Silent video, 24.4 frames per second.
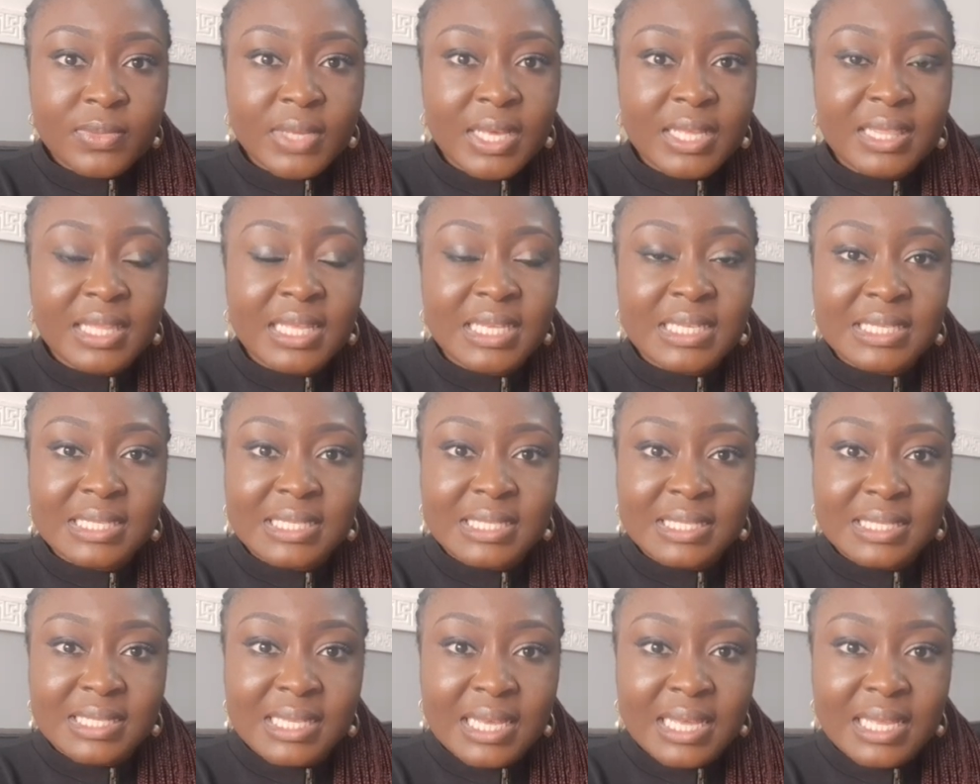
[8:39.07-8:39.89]
And then
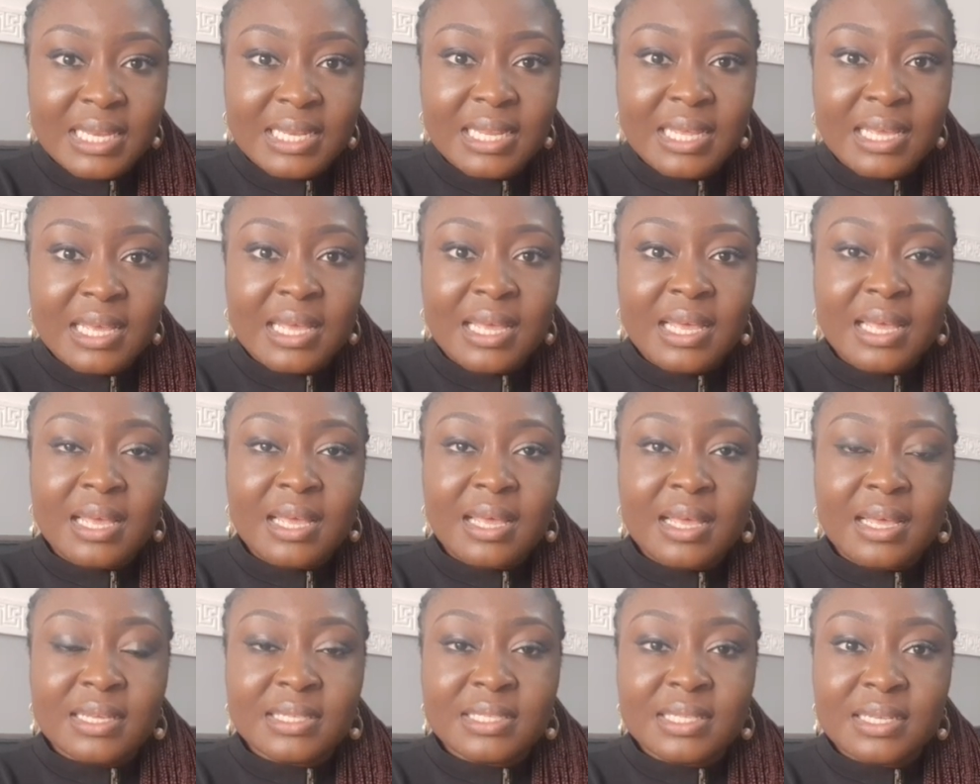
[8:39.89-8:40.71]
she said
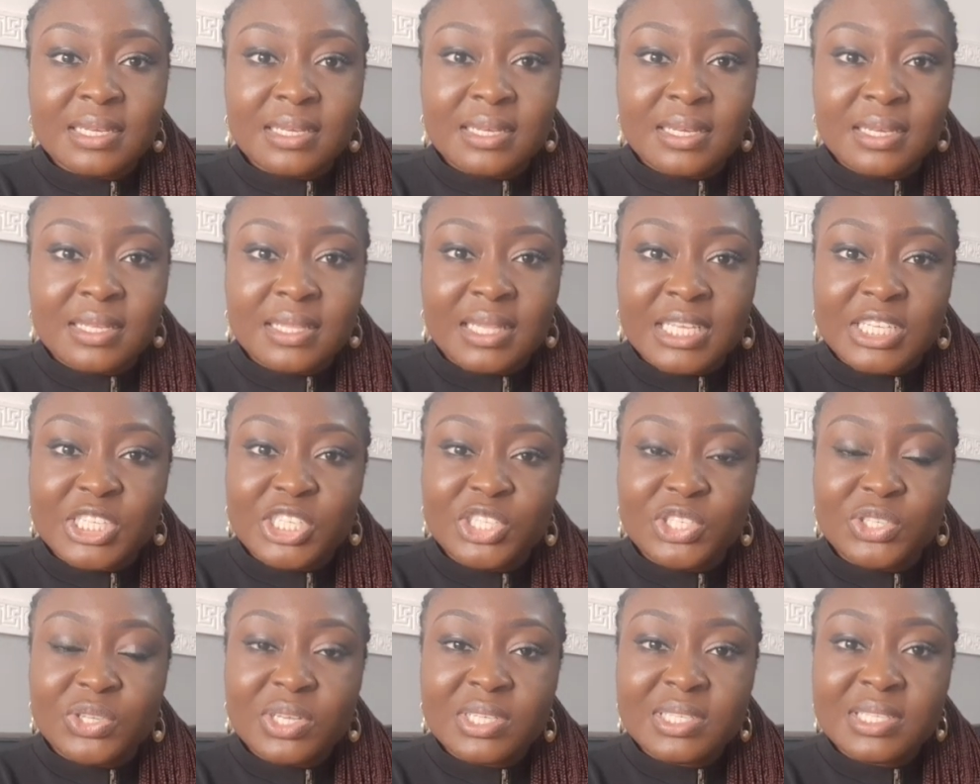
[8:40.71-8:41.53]
that
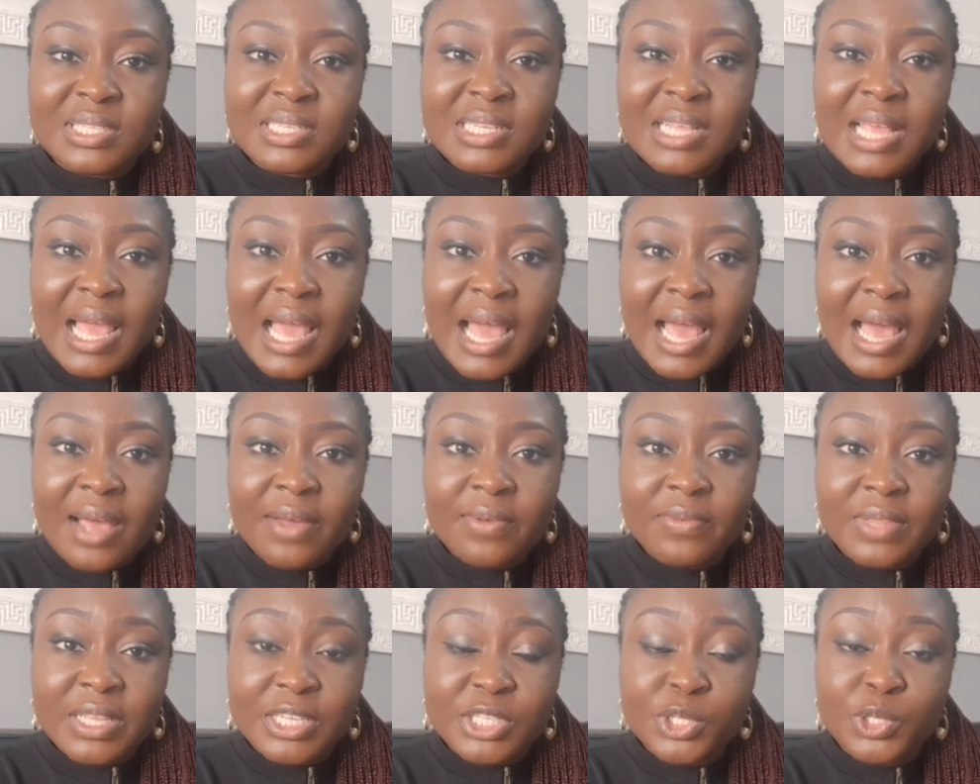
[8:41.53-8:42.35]
she doesn't
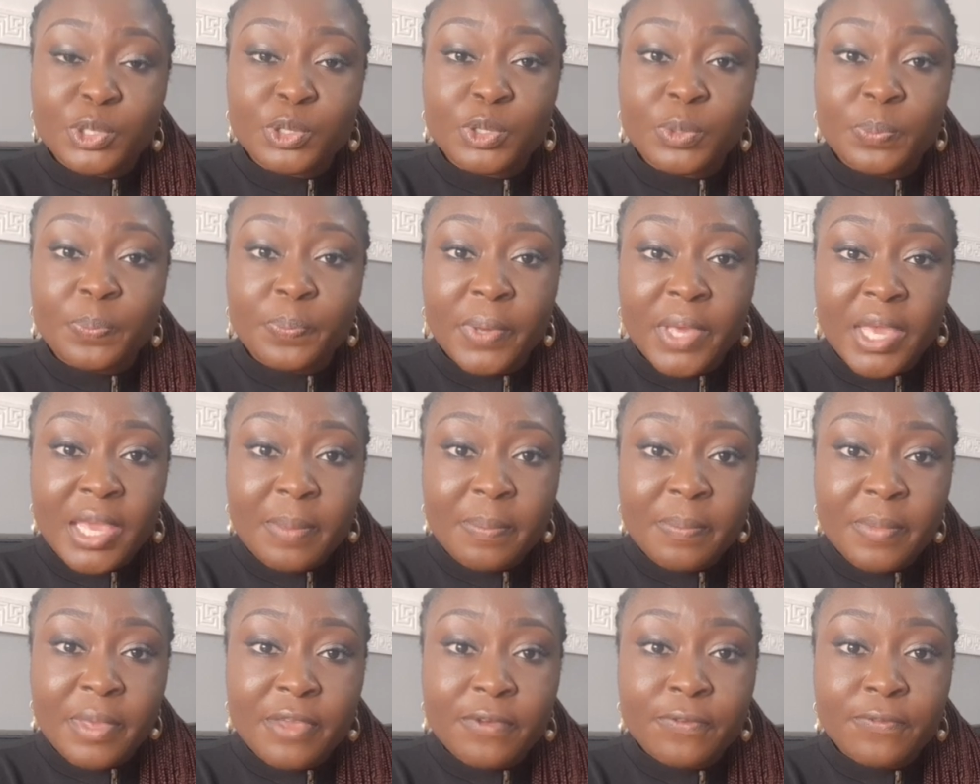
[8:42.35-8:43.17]
have, that she could
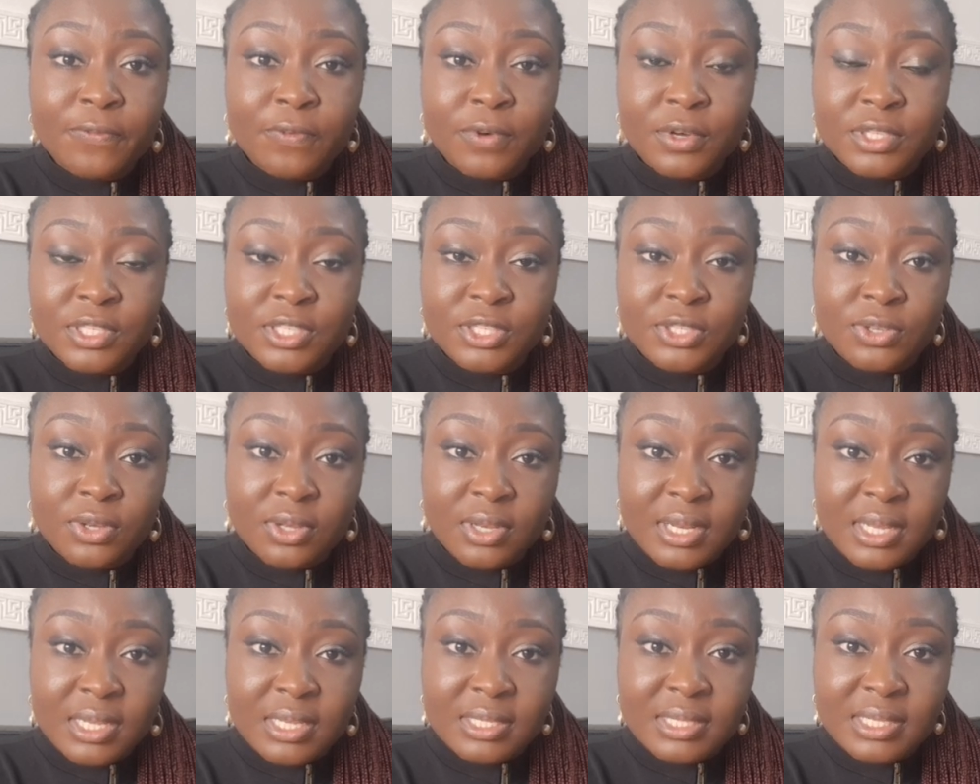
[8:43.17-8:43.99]
pay me
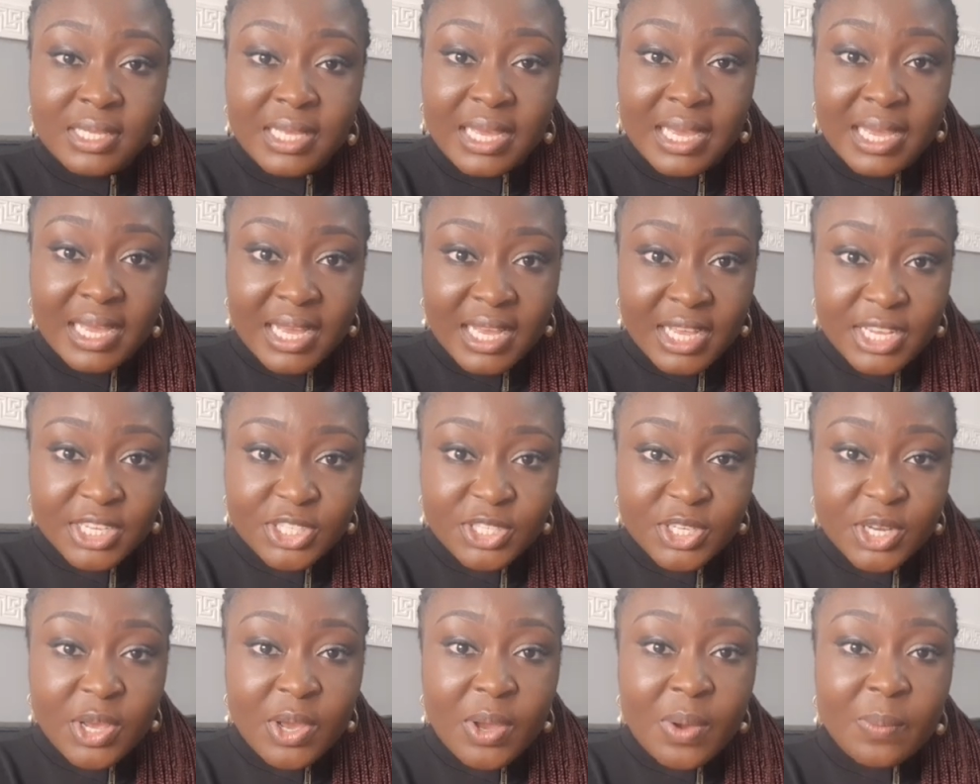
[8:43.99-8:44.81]
$40 in
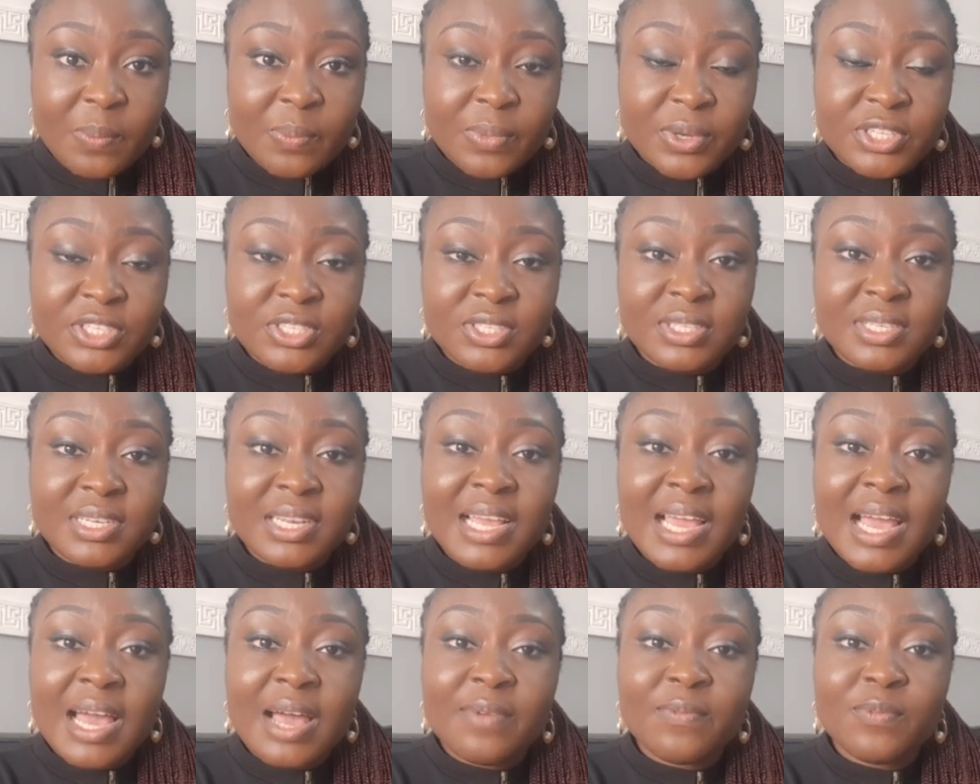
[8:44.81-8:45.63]
cash, but she
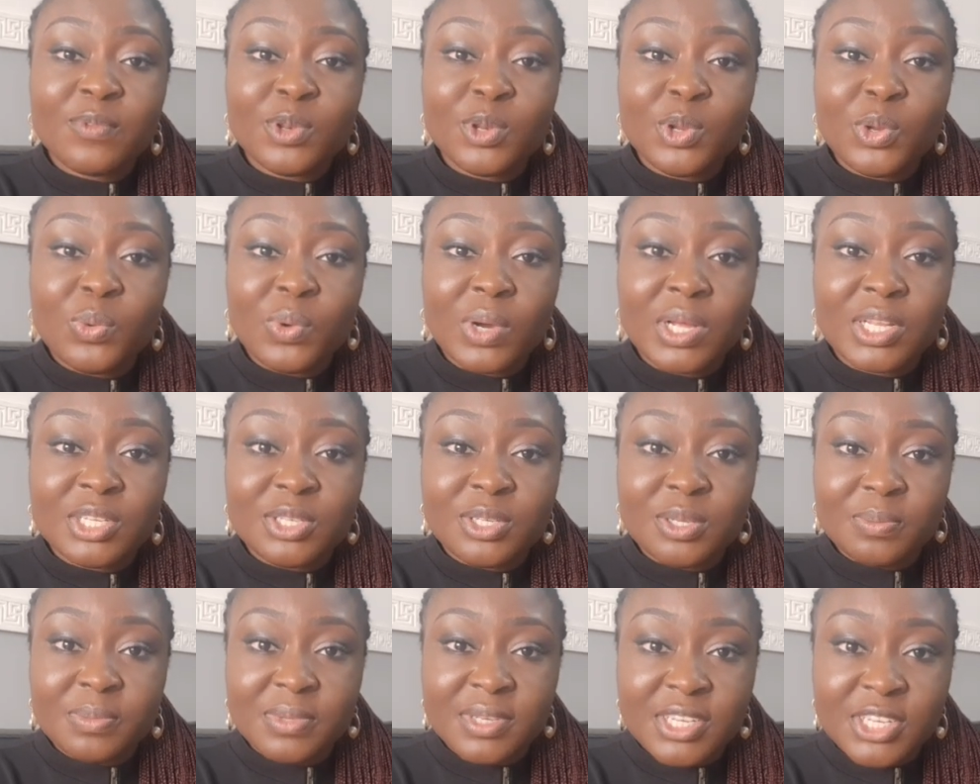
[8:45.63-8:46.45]
didn't have lower
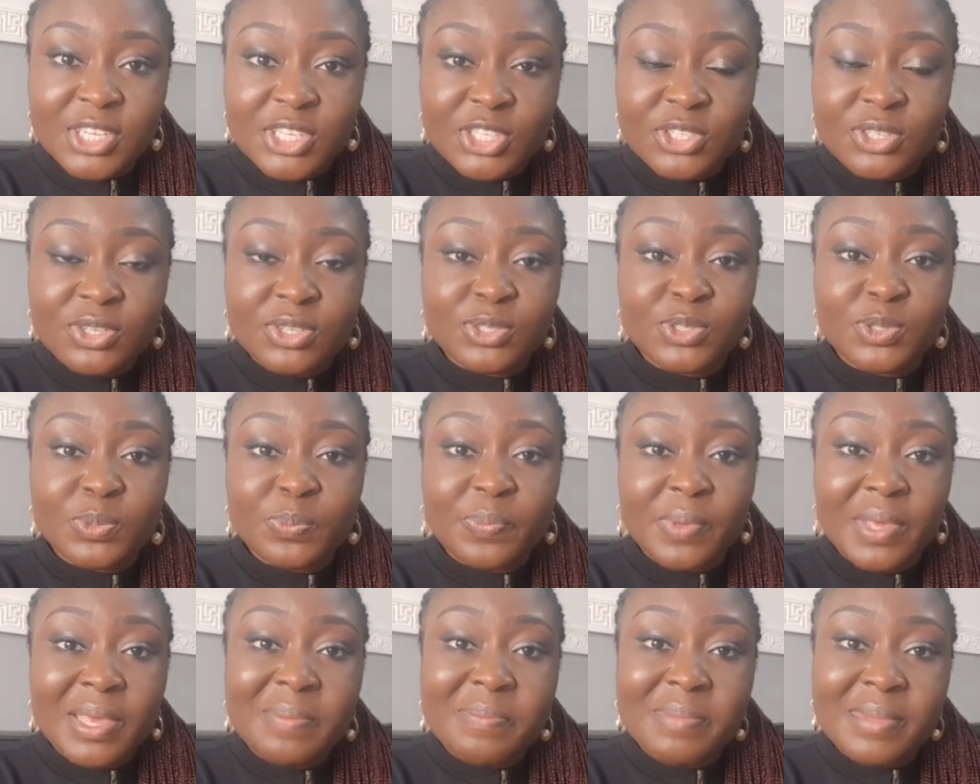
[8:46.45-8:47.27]
denomination to
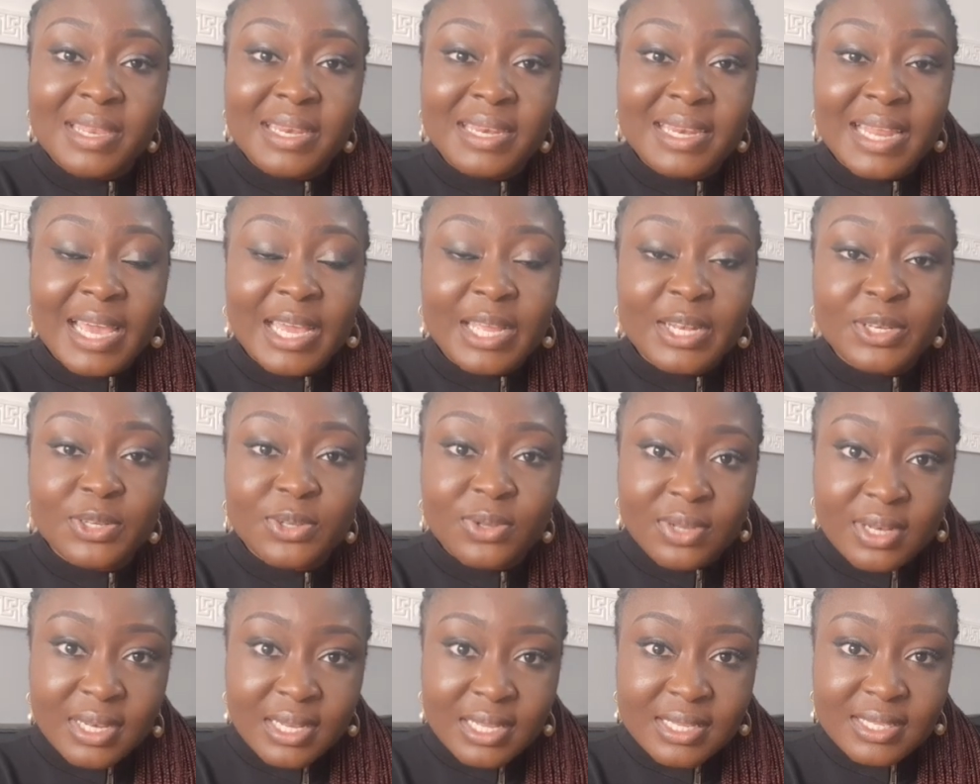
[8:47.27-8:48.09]
pay me
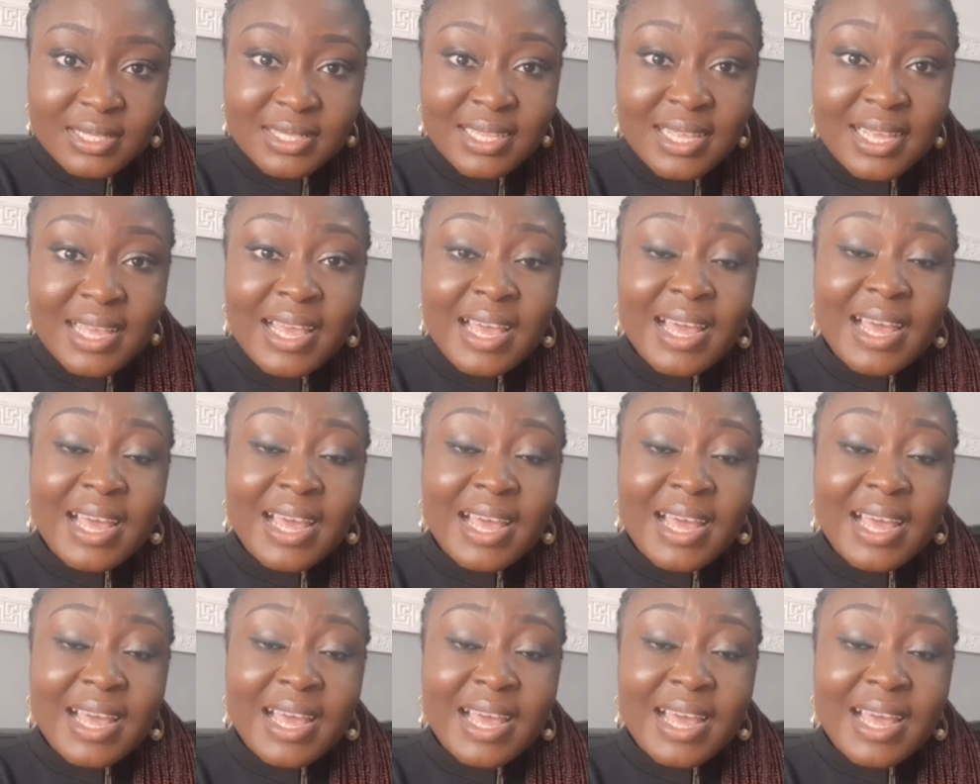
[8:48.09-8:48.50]
$9.